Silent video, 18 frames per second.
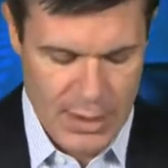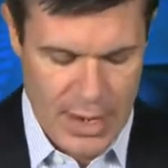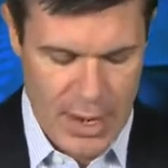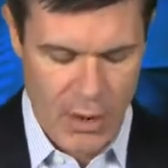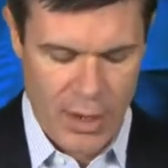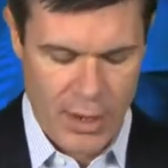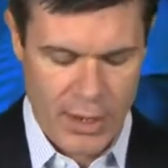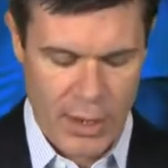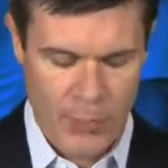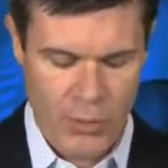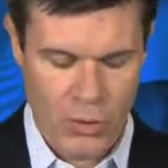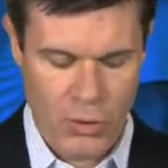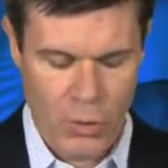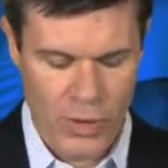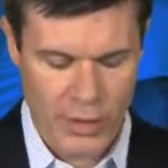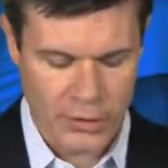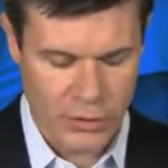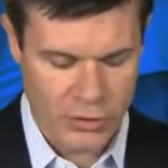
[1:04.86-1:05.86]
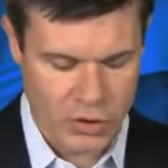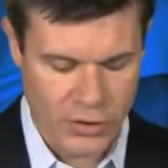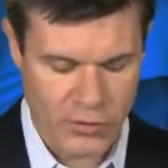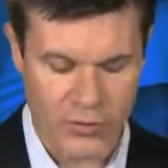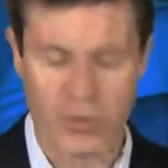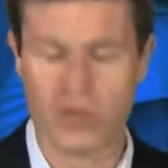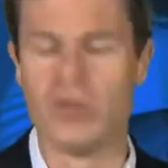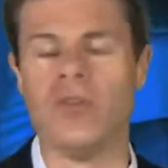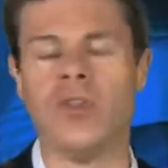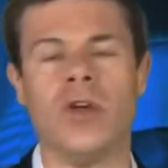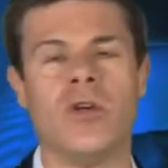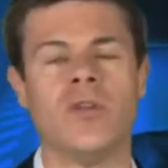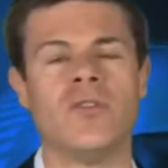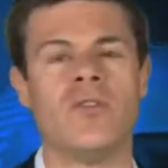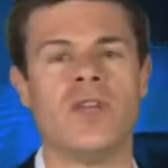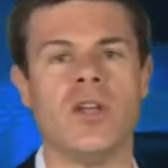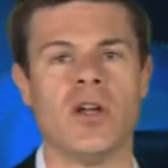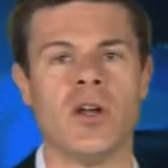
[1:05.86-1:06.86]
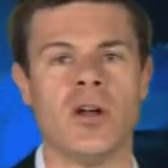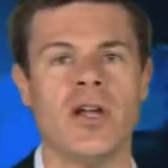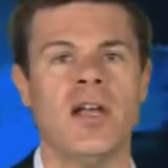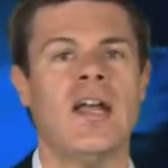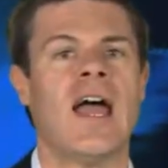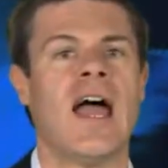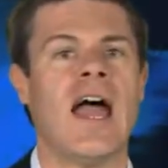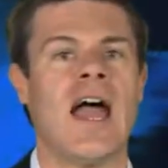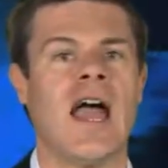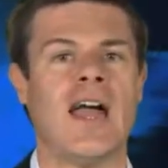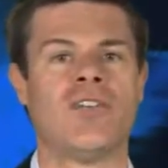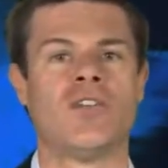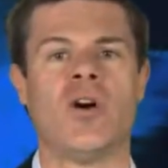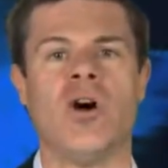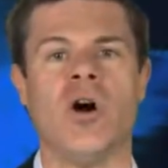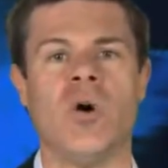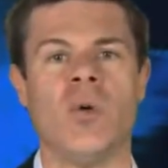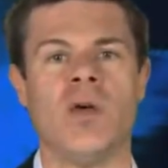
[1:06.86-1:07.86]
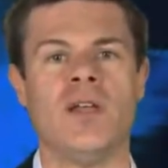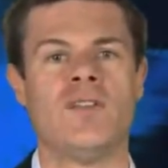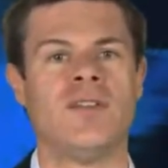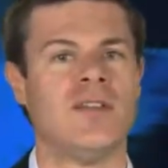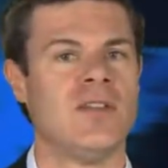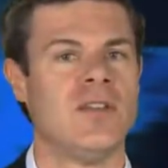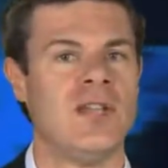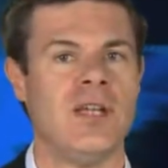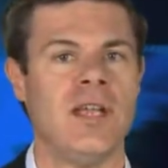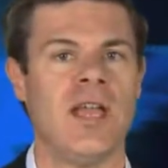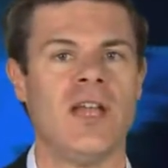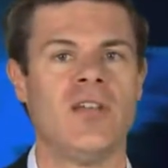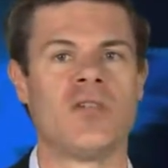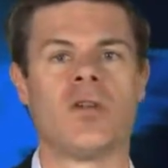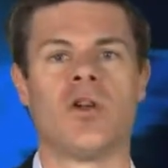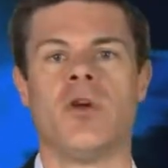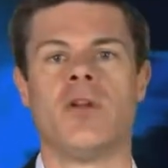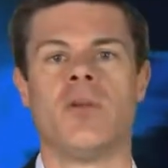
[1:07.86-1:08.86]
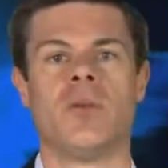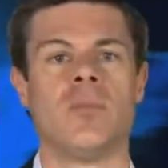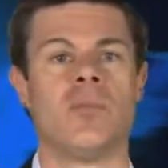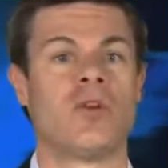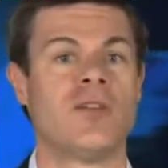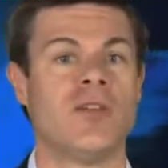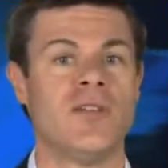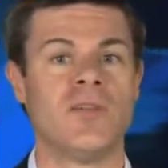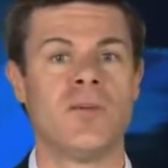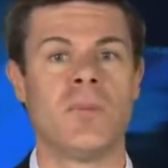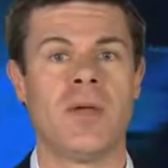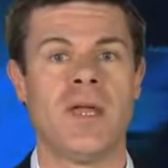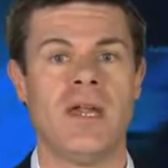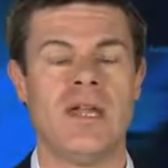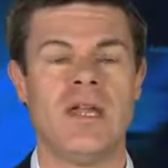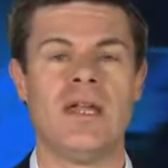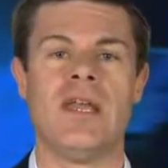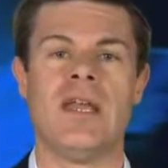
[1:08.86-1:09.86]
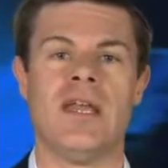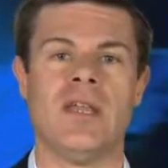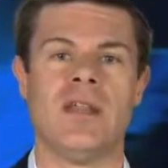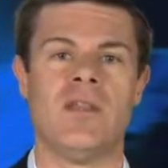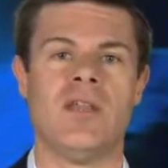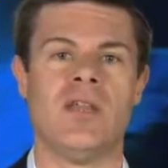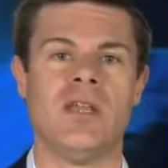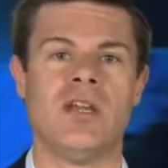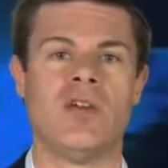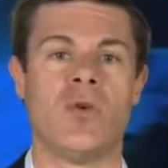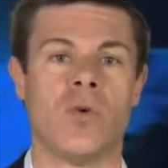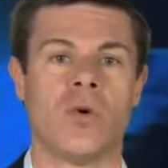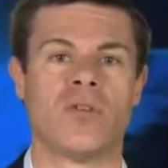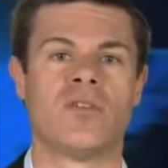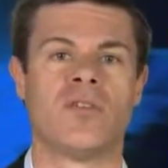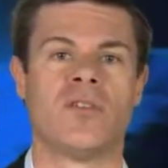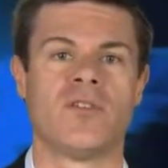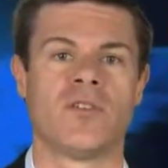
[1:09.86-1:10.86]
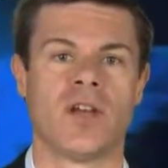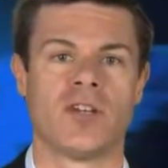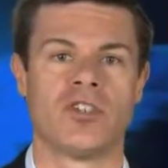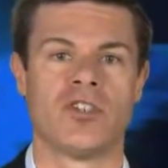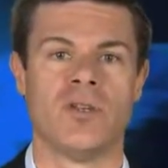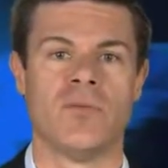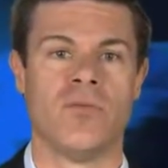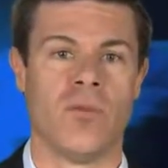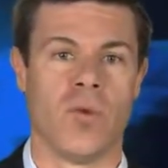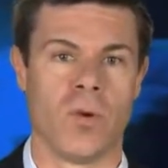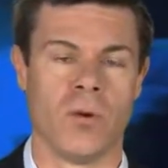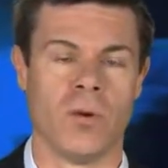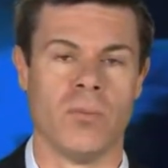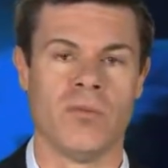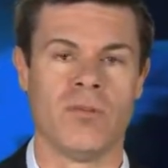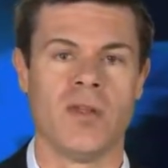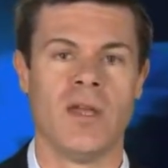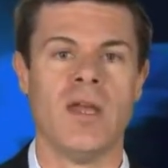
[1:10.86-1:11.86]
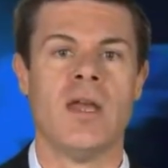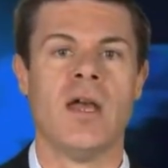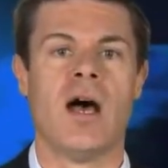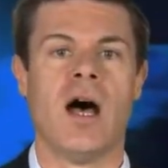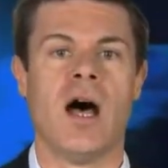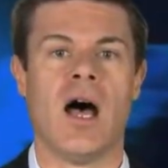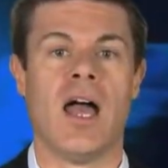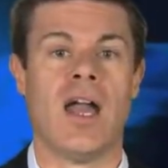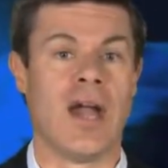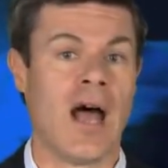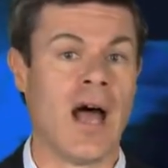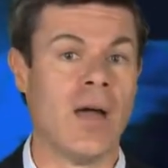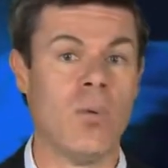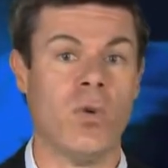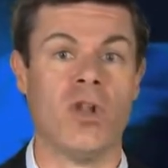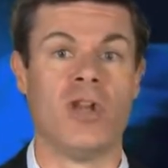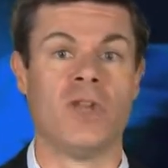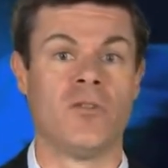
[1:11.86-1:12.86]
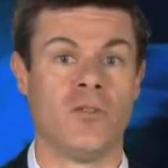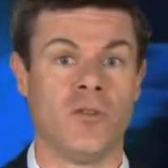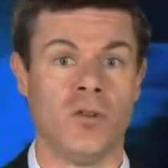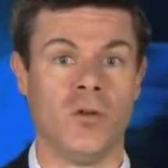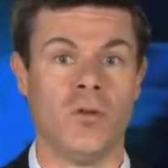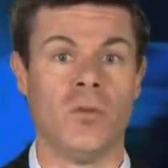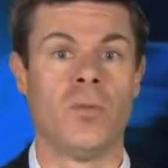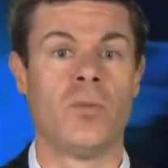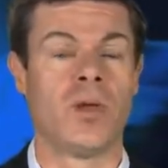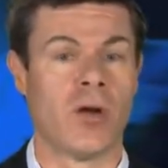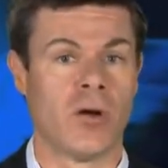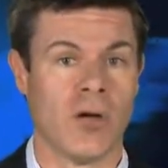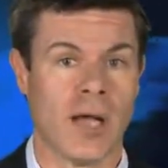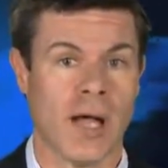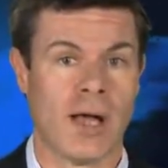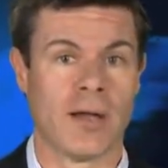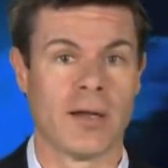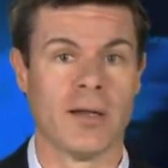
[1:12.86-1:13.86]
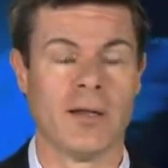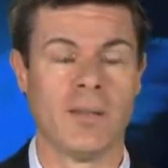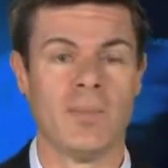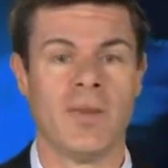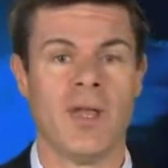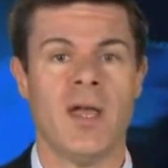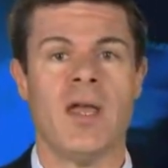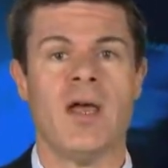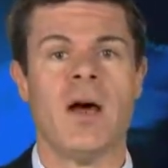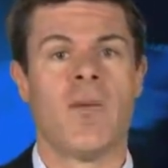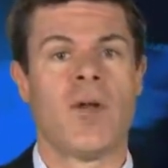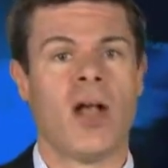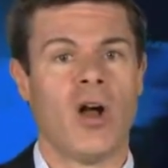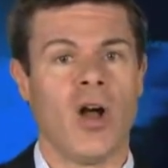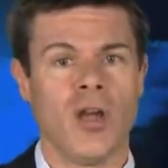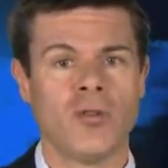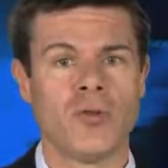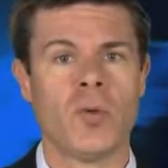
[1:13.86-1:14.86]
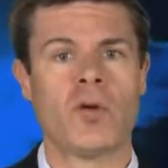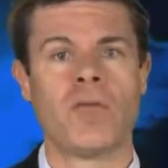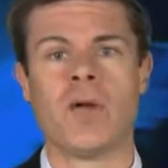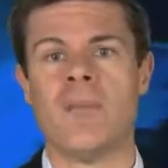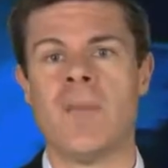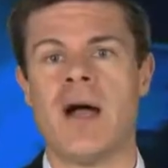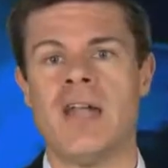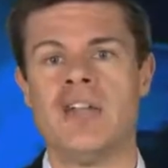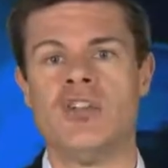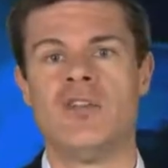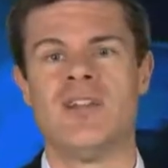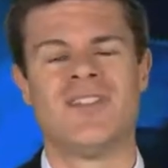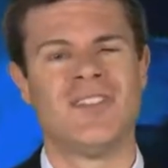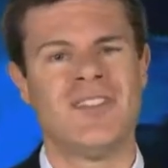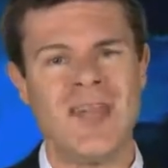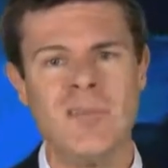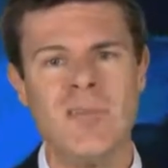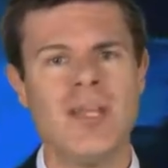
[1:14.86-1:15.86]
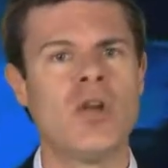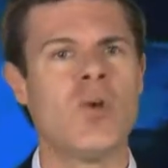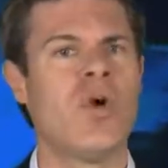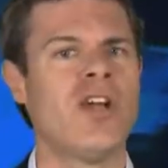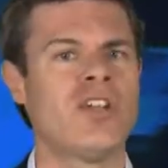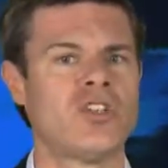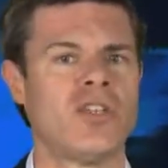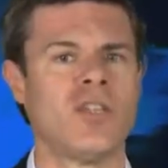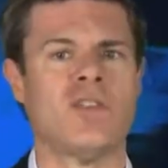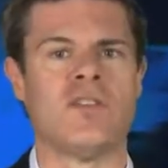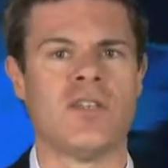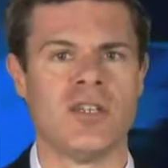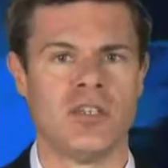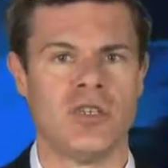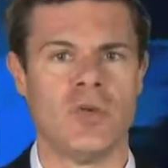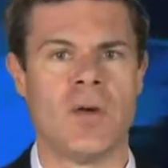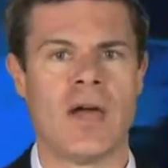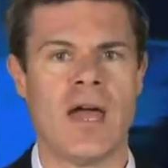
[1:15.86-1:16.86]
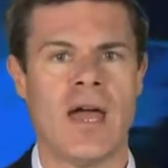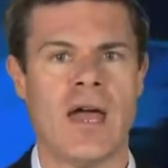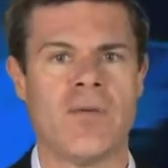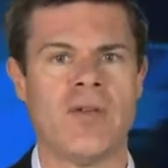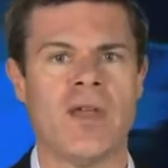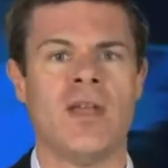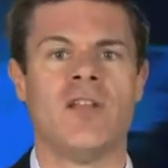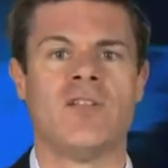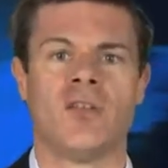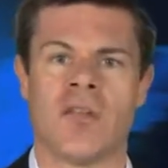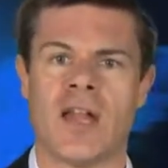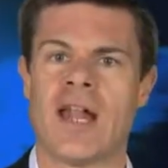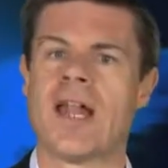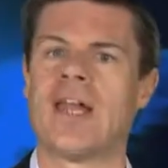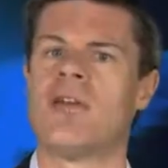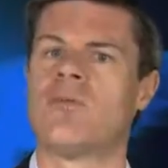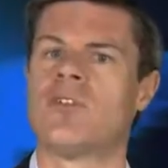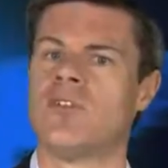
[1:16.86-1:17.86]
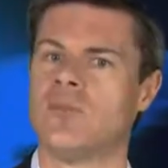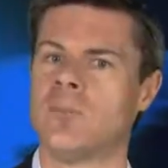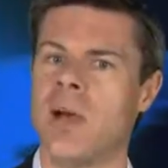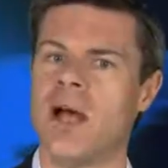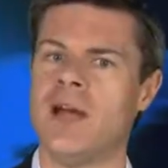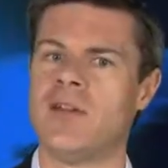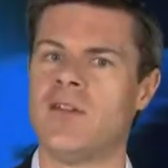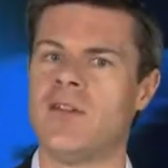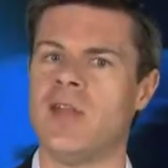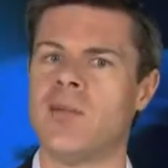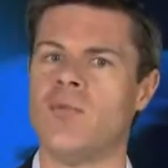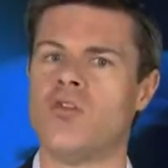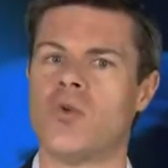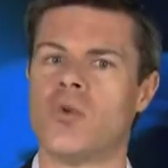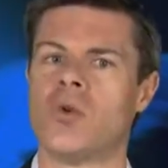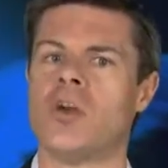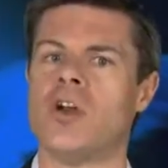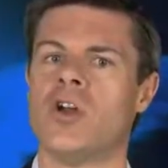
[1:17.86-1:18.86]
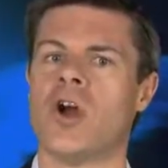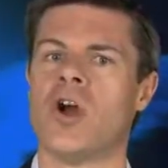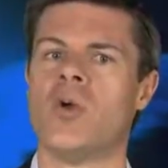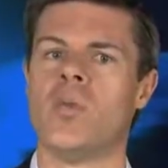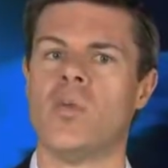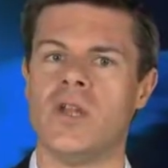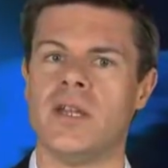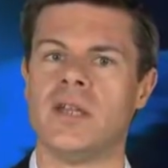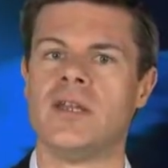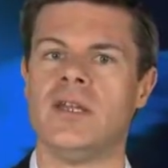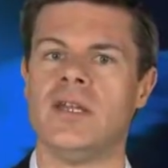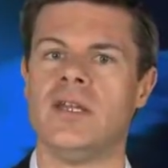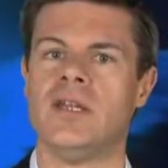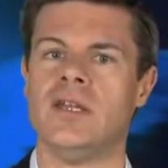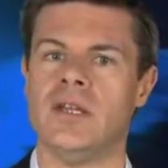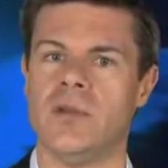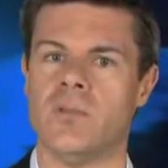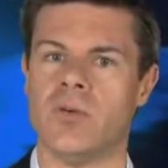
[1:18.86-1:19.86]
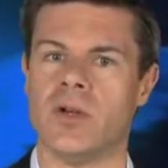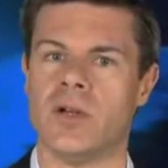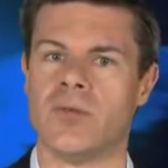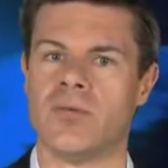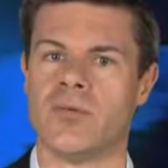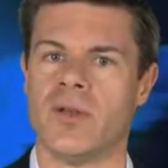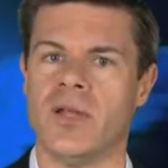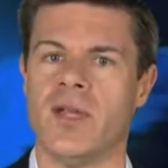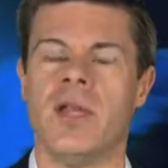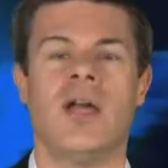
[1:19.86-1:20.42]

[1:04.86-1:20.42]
Now, a couple quick logistical notes here. As always, the TAs are going to be participating in the course discussion forums, and I will as too periodically. But I also want to remind you to send me questions that you have so that I can respond to them during our weekly debrief.